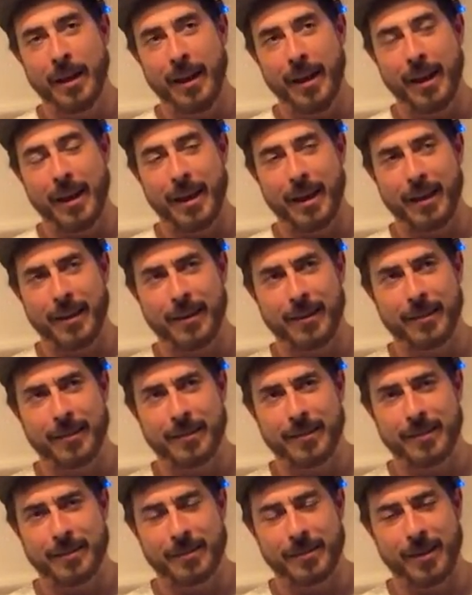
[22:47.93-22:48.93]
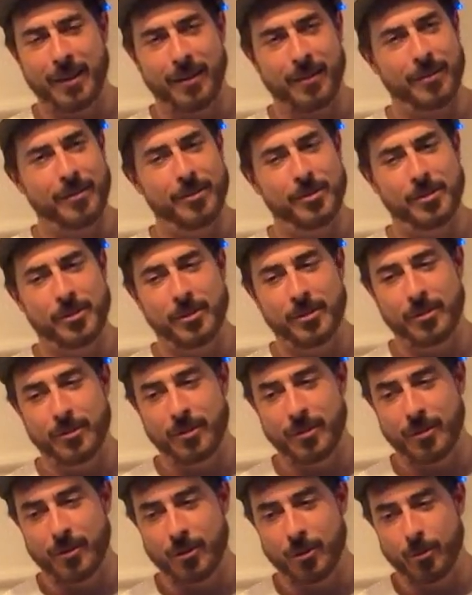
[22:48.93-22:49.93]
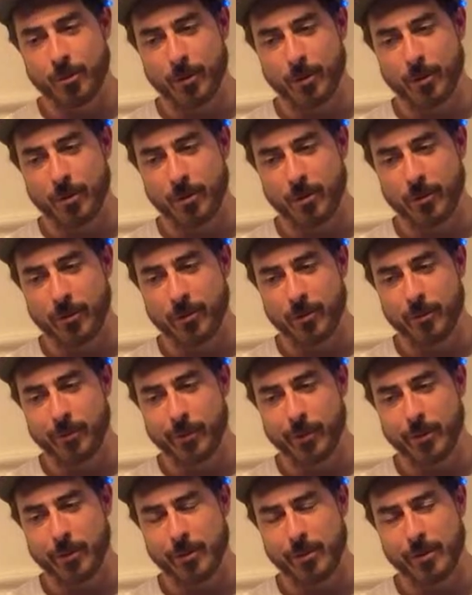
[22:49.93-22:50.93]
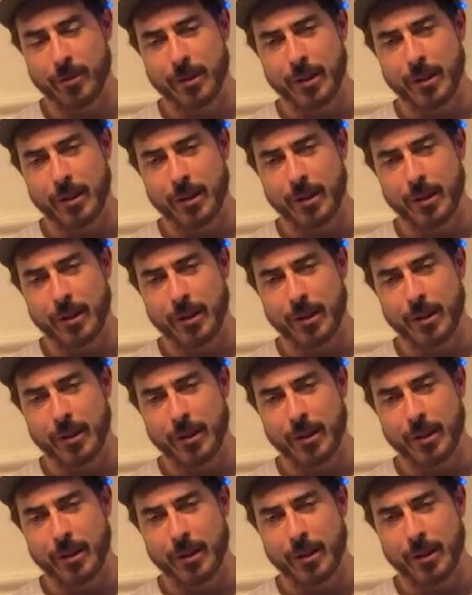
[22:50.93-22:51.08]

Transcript: and yeah, just super cool, super cool.